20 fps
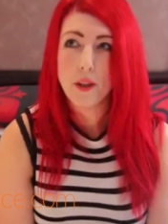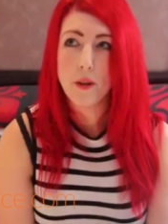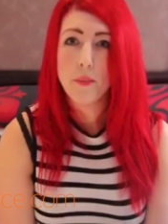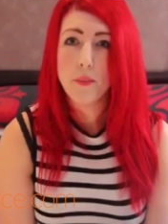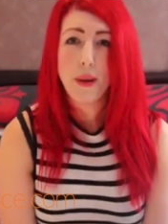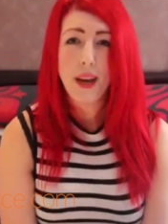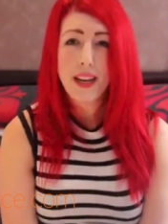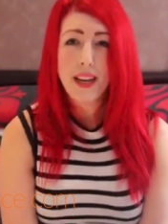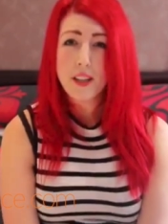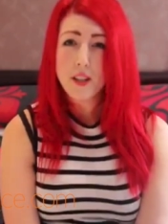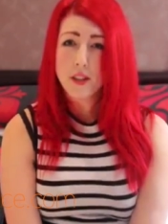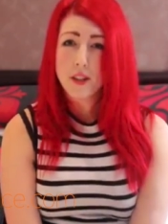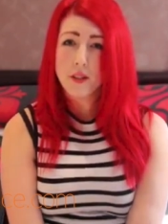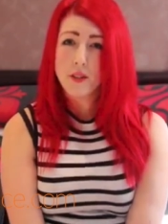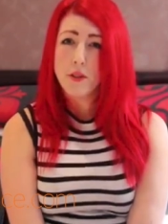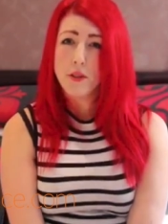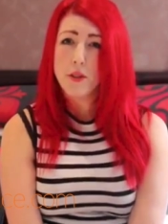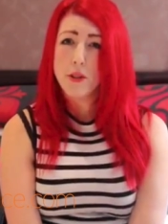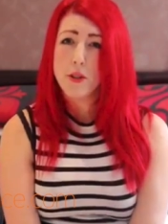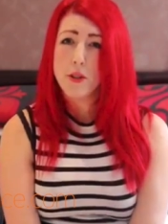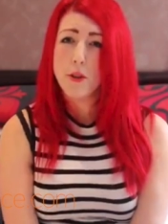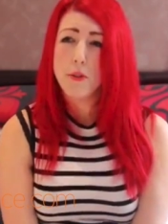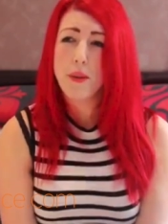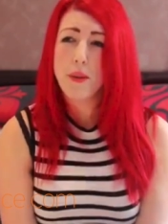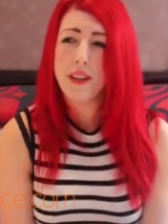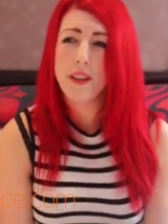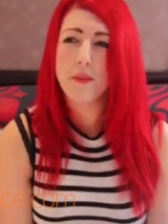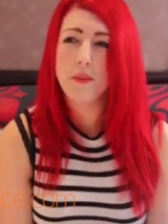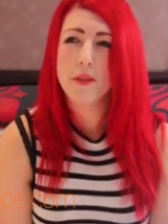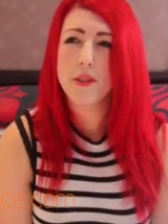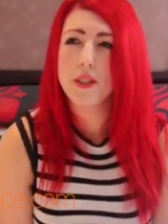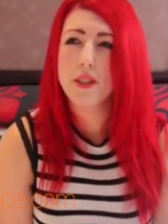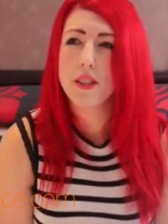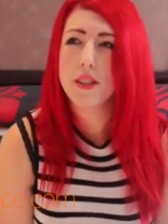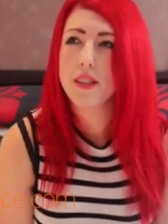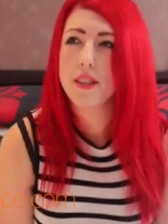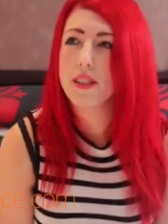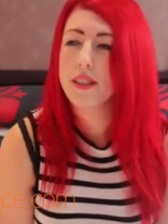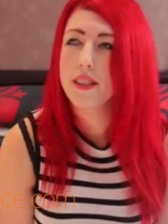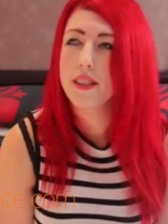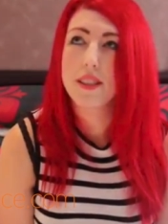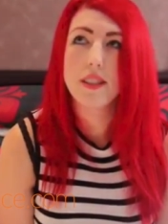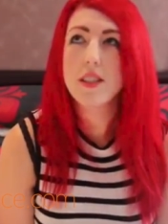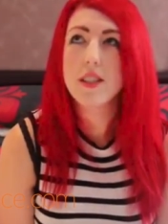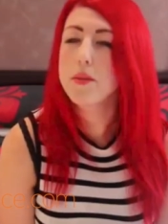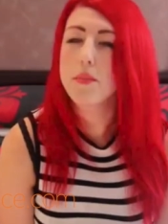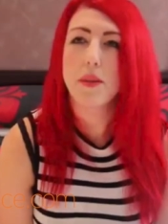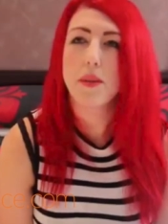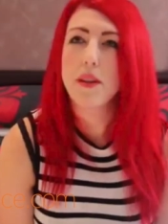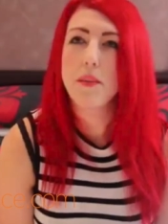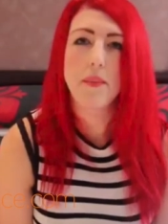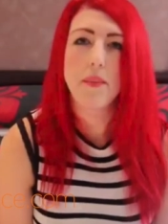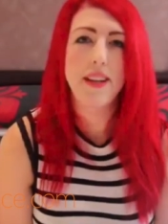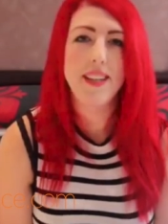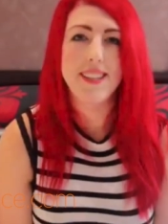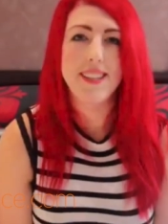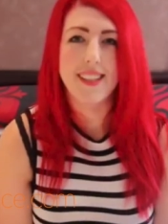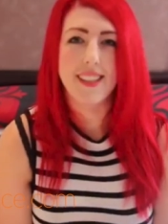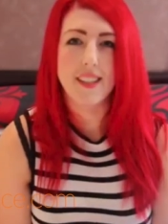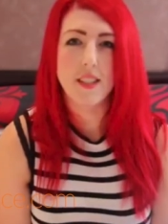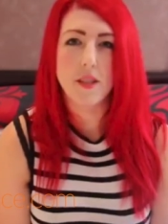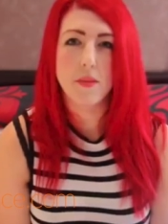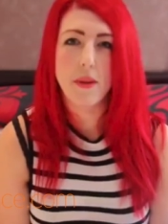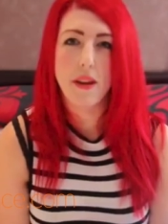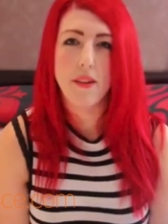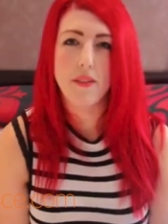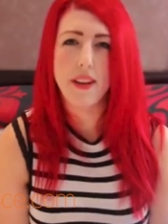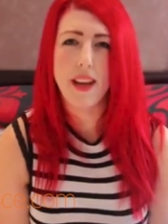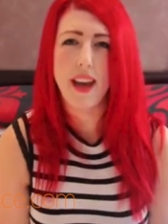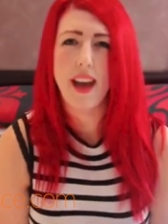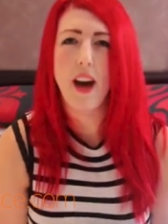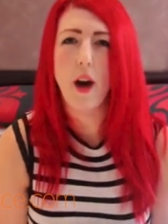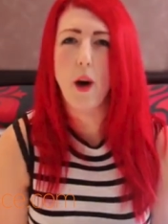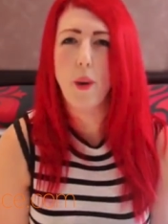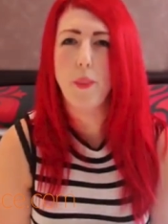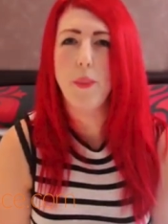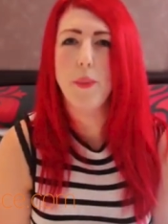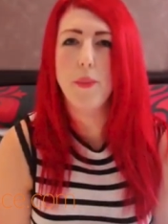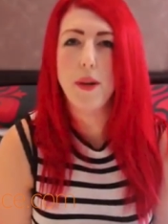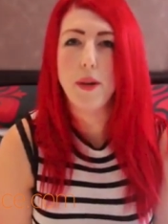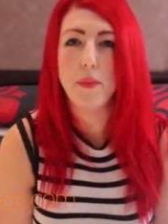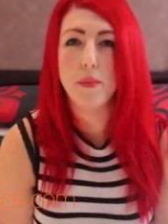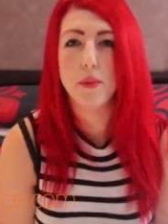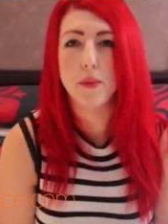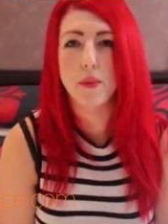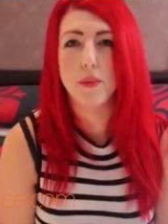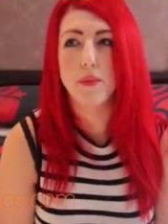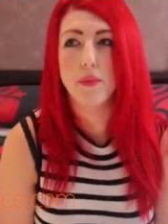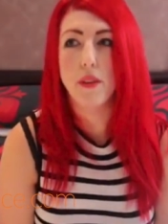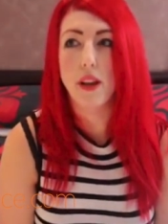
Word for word: my own page on YouTube, and it was it's just been amazing to be able to help people,